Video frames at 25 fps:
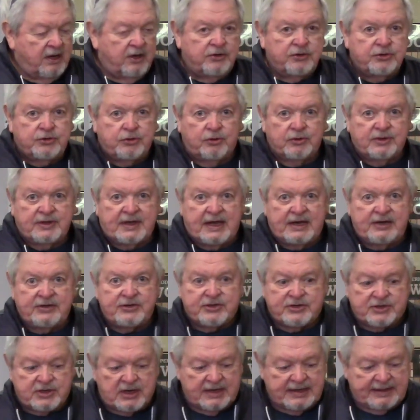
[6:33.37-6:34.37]
So in
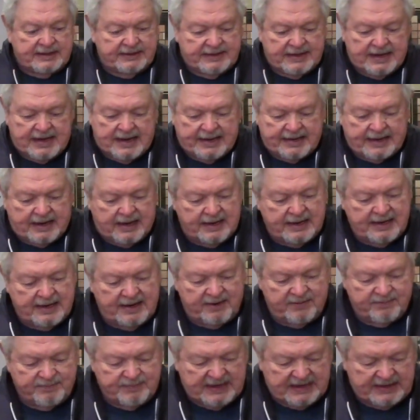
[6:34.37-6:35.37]
cases like that, I
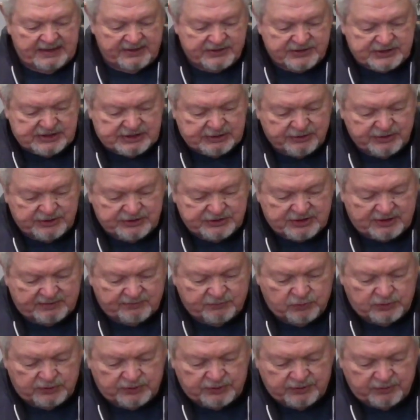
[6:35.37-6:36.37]
have made a series
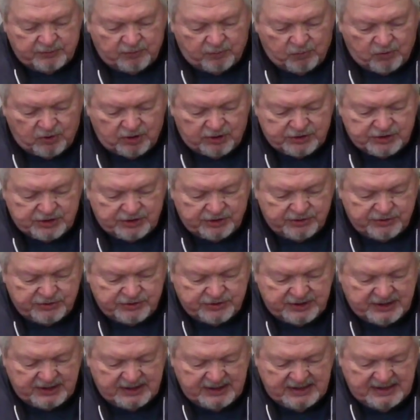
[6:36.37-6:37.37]
of wooden
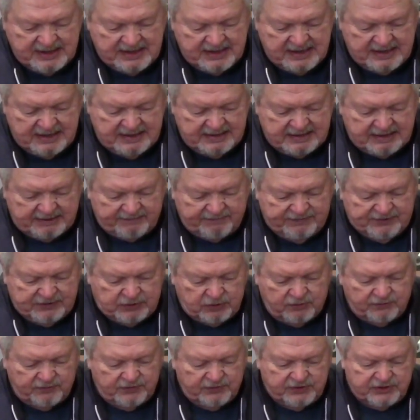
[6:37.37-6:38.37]
washers that fit
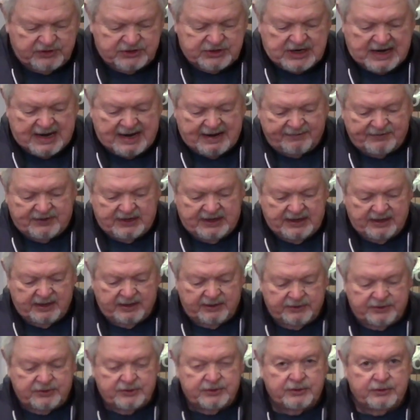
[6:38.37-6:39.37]
over the shaft
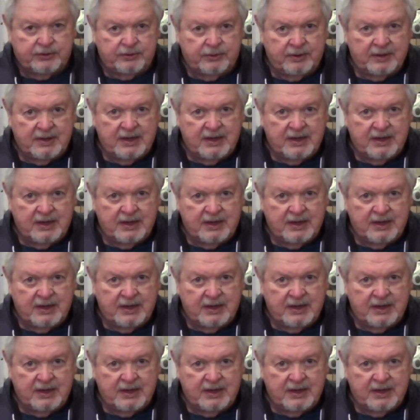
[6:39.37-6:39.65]
here to